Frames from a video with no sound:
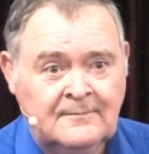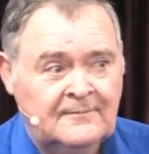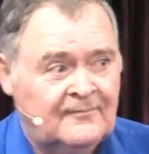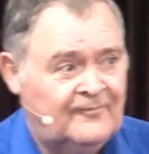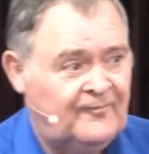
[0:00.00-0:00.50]

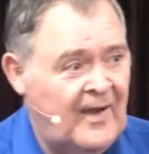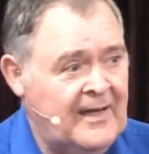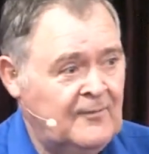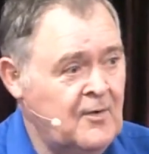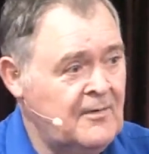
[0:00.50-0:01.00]

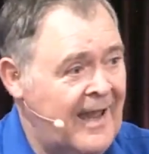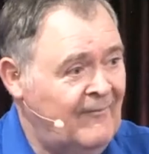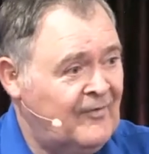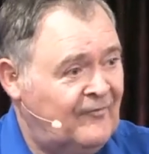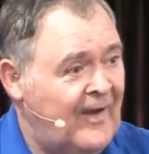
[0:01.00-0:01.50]
fame, you can
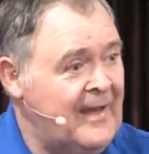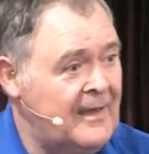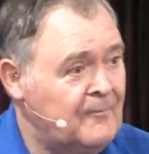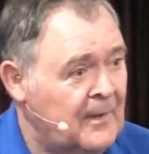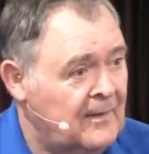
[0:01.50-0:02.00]
have the
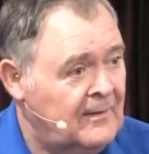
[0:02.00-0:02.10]
fame.